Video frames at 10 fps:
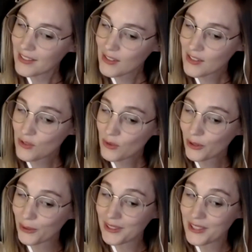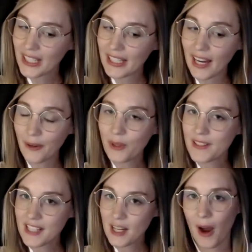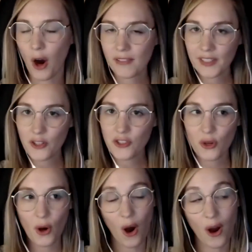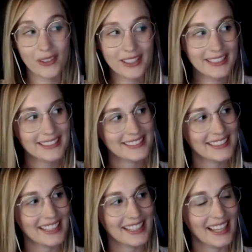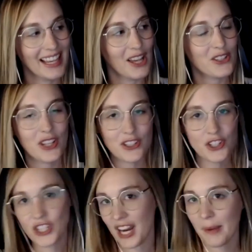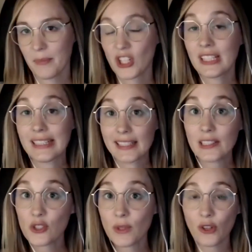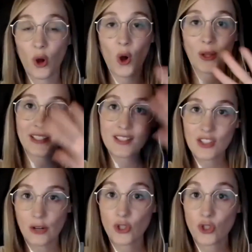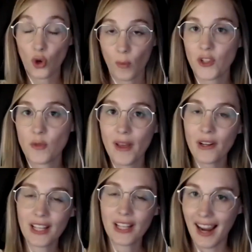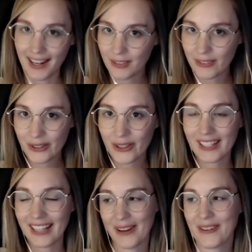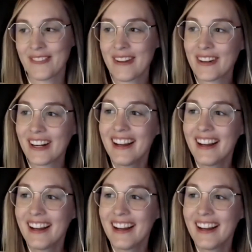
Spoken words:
it's really, really tricky. I want to say about Avali also, Avali is such a champ. She deals with all this stuff so much better than I even could. And I remember